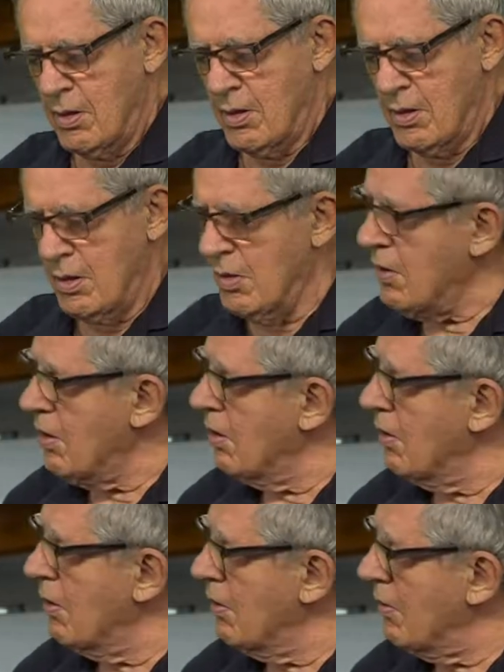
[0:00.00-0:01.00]

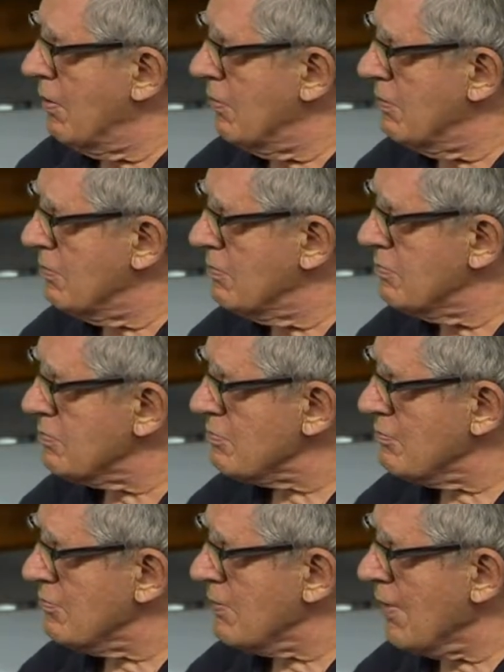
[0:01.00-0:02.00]

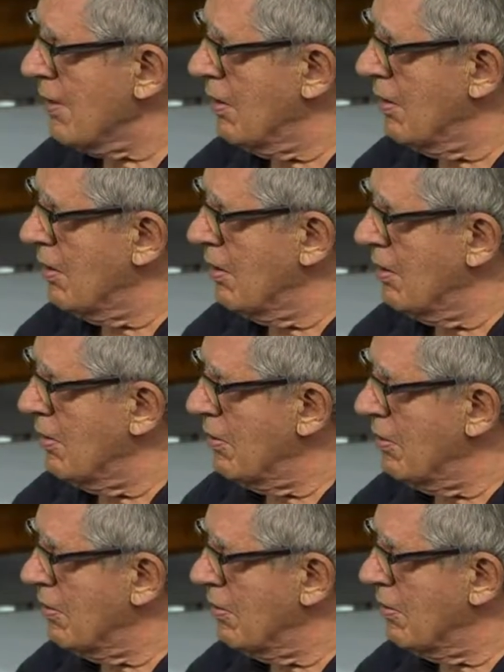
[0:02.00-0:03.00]

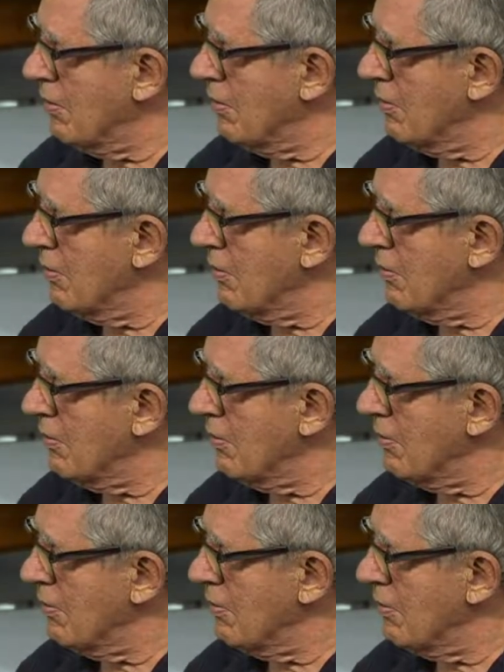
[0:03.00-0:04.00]

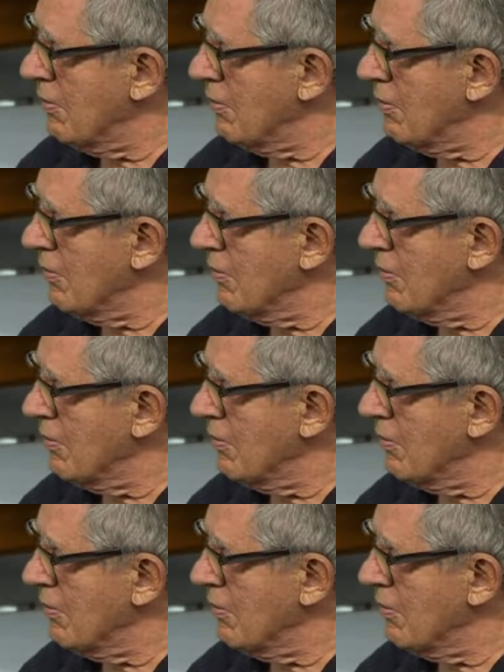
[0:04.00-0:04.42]
(not speaking)